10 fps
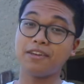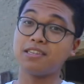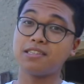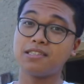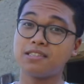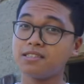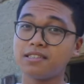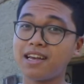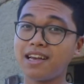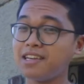this,
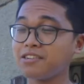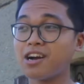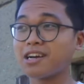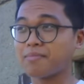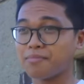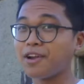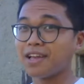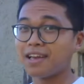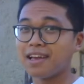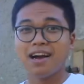say, you're not gonna
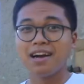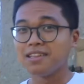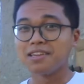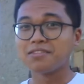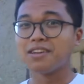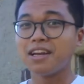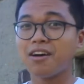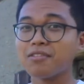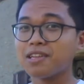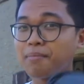break it. I literally
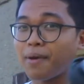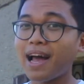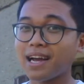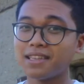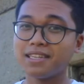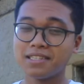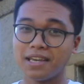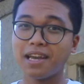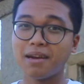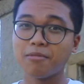only packed this
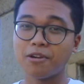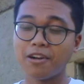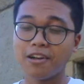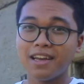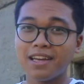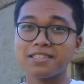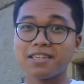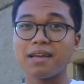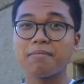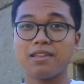camera
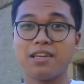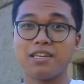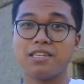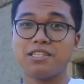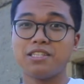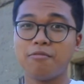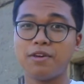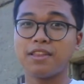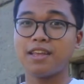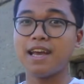inside my luggage
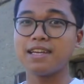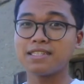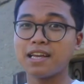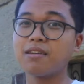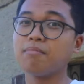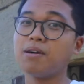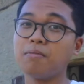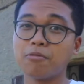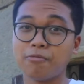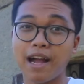with a single
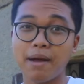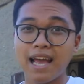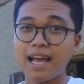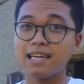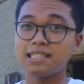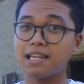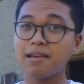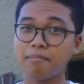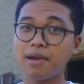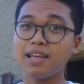bubble wrap, and
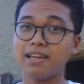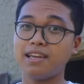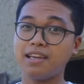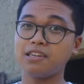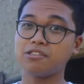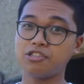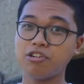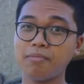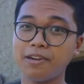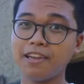it made it here to
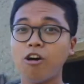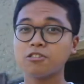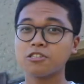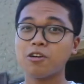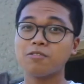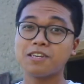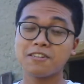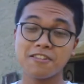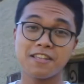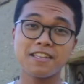Germany. Also,
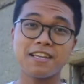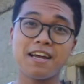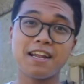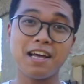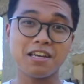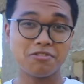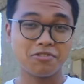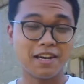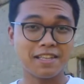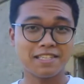another thing that I'd like to
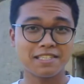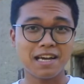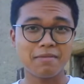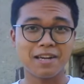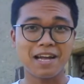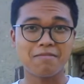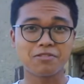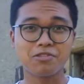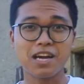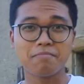try this time that I
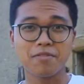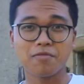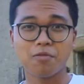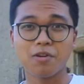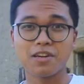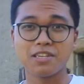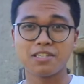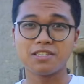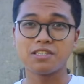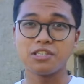haven't tried before
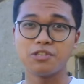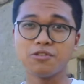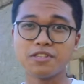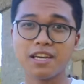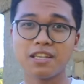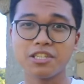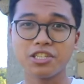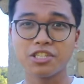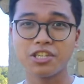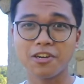is using the
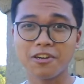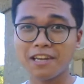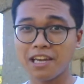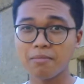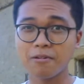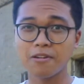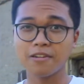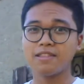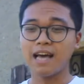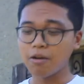shutter cable.
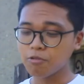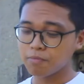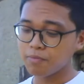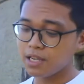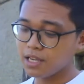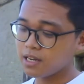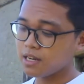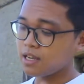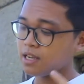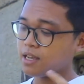That would mean
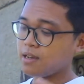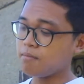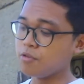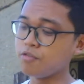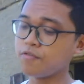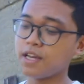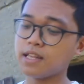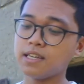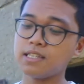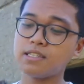
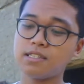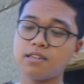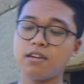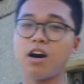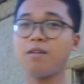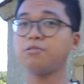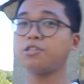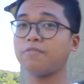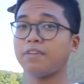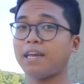moving this
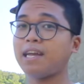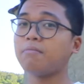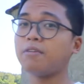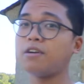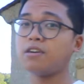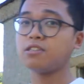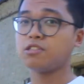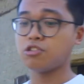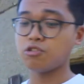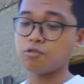option of the camera
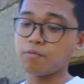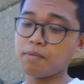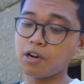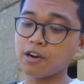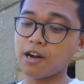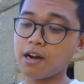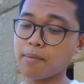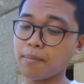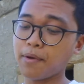to mirror up.